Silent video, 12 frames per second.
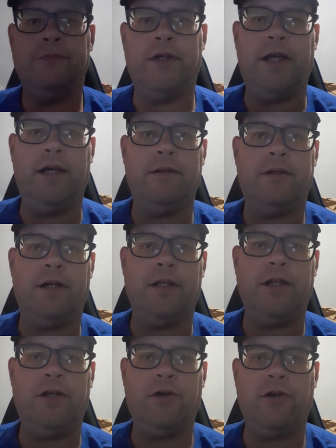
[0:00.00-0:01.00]
Again,
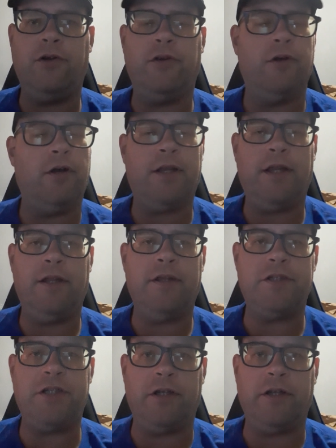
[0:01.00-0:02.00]
Cunty Kurt, you're not the head of
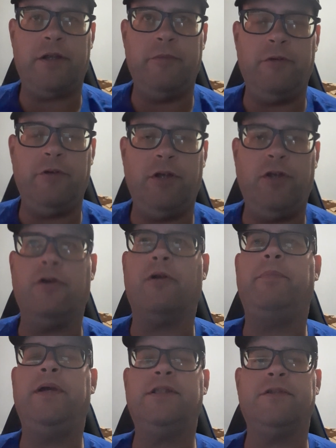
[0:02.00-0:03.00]
the chili community. You're
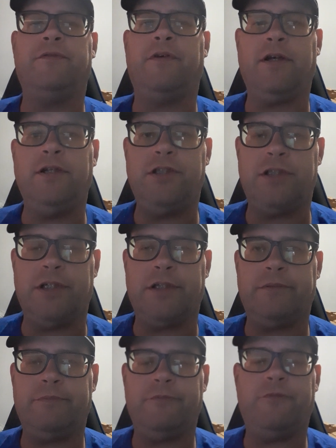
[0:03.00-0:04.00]
a piece of fucking
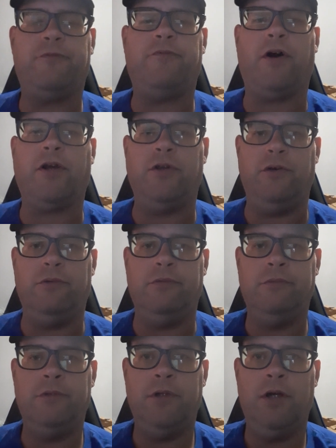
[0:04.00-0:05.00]
shit. Fuck you.
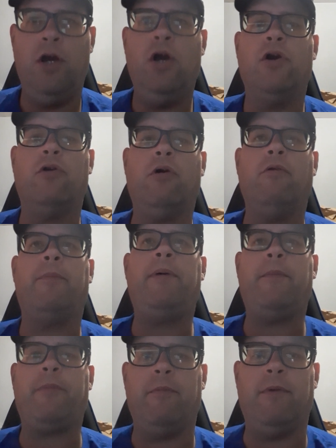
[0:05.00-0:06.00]
Grow a
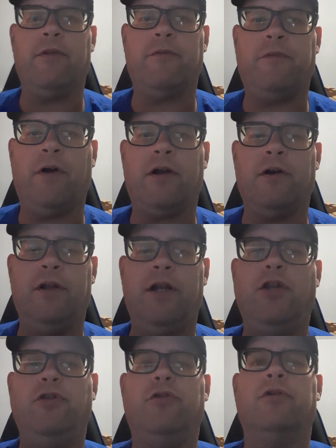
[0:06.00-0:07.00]
pepper, motherfucker, and
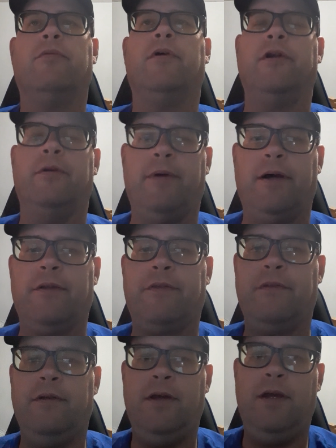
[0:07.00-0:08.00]
then you can run your
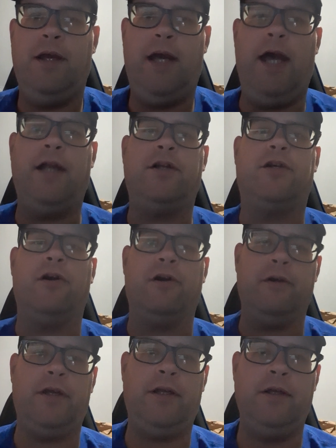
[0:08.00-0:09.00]
mouth. Ed
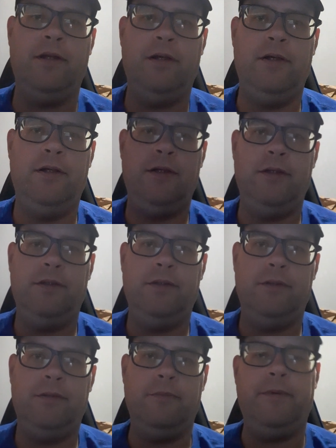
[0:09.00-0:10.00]
Curry,
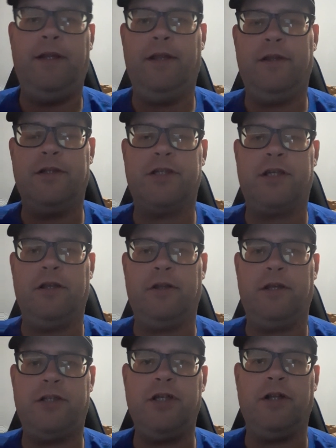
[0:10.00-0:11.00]
we'd had the
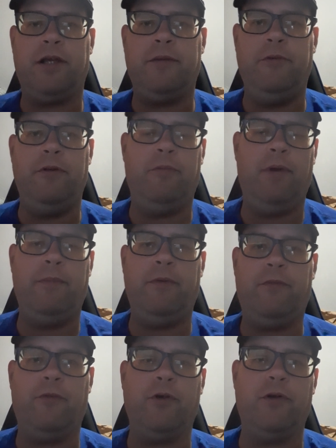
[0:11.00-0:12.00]
chili community way
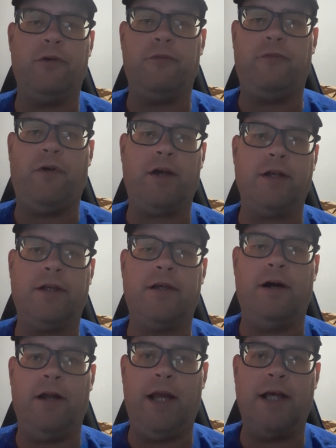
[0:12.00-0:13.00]
before your fucking
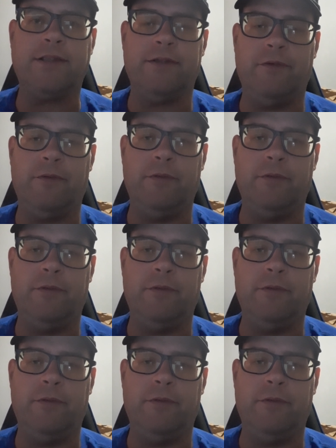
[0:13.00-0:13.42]
cunt ass ever